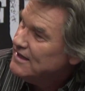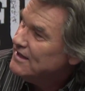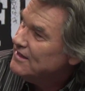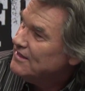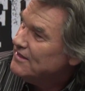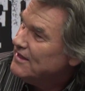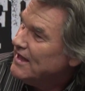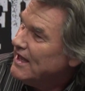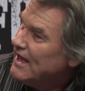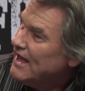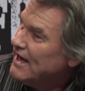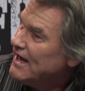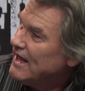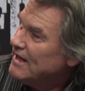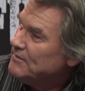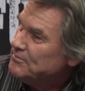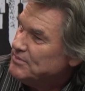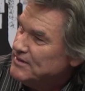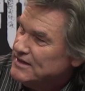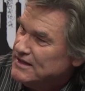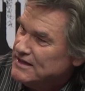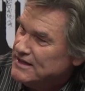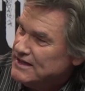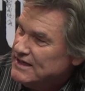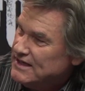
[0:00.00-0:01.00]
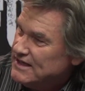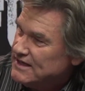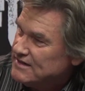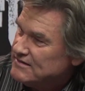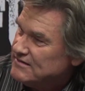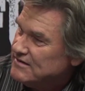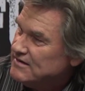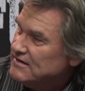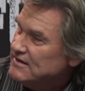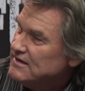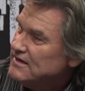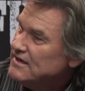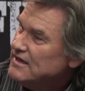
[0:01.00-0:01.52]
that had been
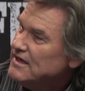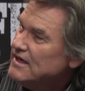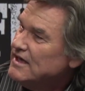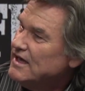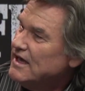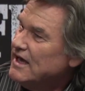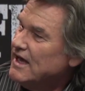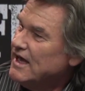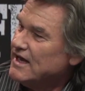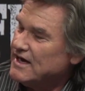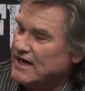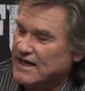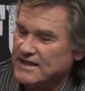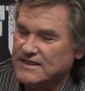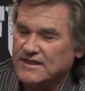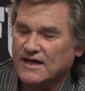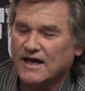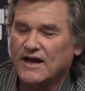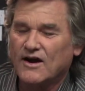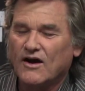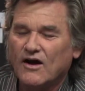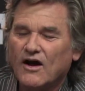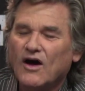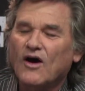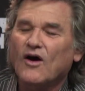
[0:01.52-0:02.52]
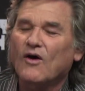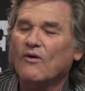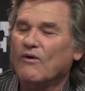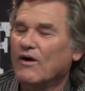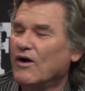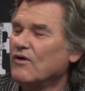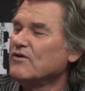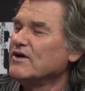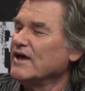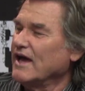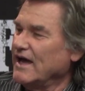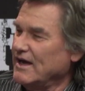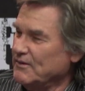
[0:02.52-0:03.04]
leaked, and I thought,
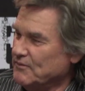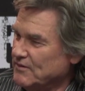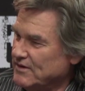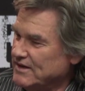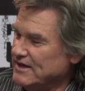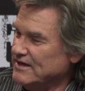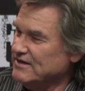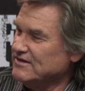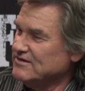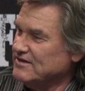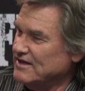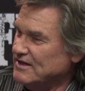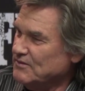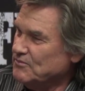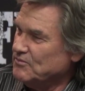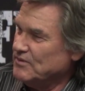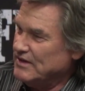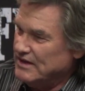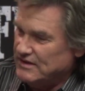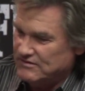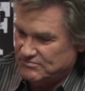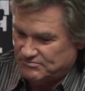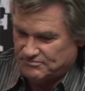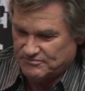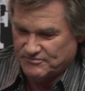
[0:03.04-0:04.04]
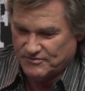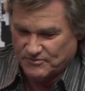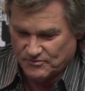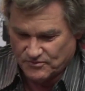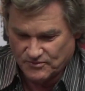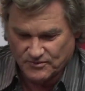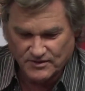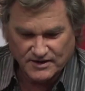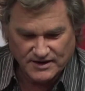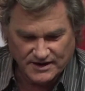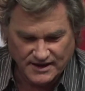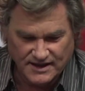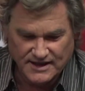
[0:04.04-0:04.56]
oh, okay, well,
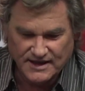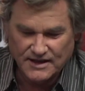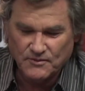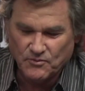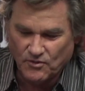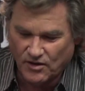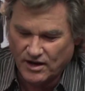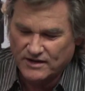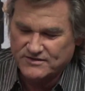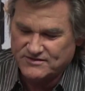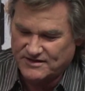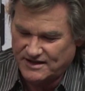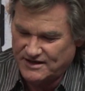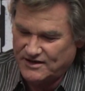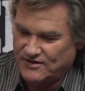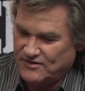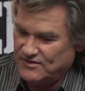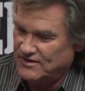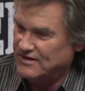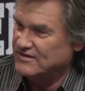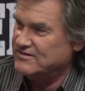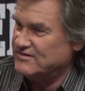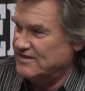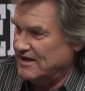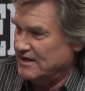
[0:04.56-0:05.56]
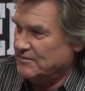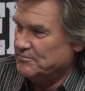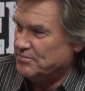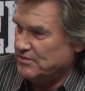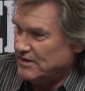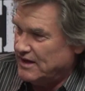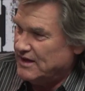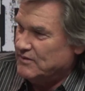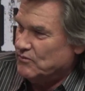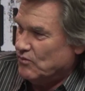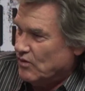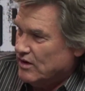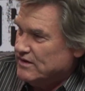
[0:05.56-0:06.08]
he wants to hear this thing
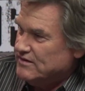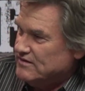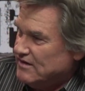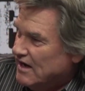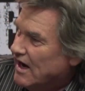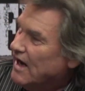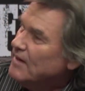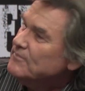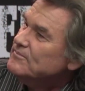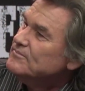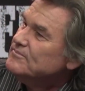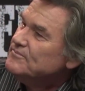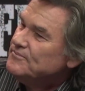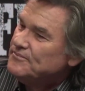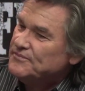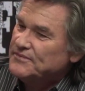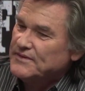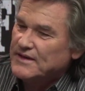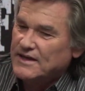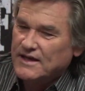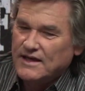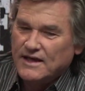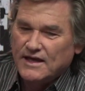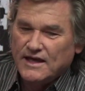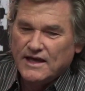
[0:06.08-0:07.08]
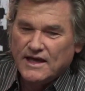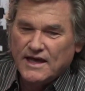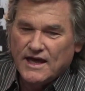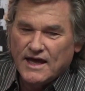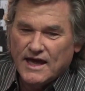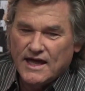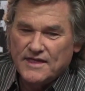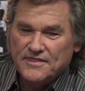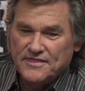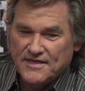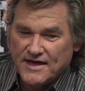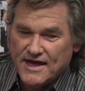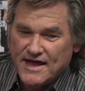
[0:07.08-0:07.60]
played one time.
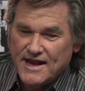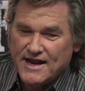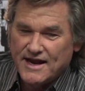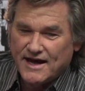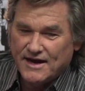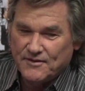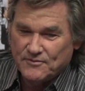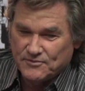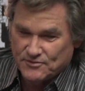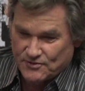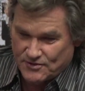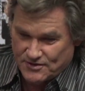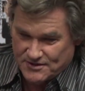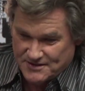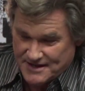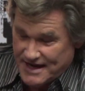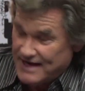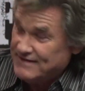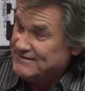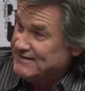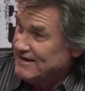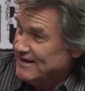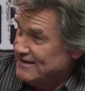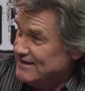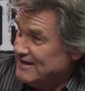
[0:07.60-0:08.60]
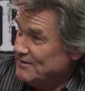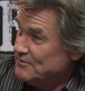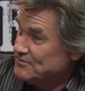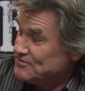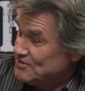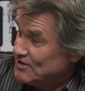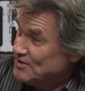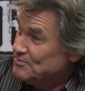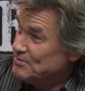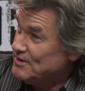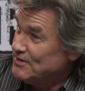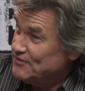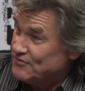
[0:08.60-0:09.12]
And then I learned that day that it was
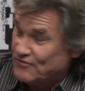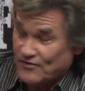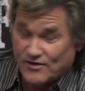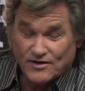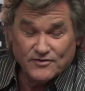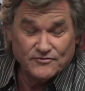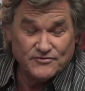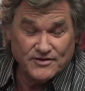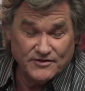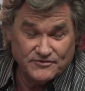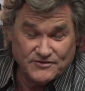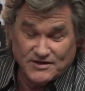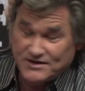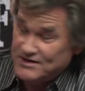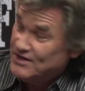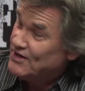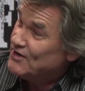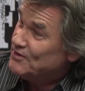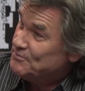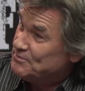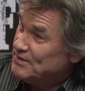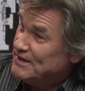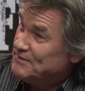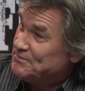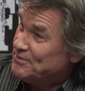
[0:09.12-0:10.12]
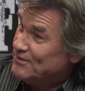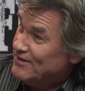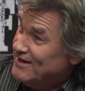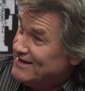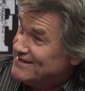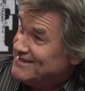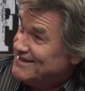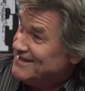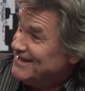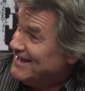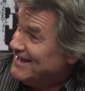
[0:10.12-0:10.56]
going to be in front of 1,500 people at the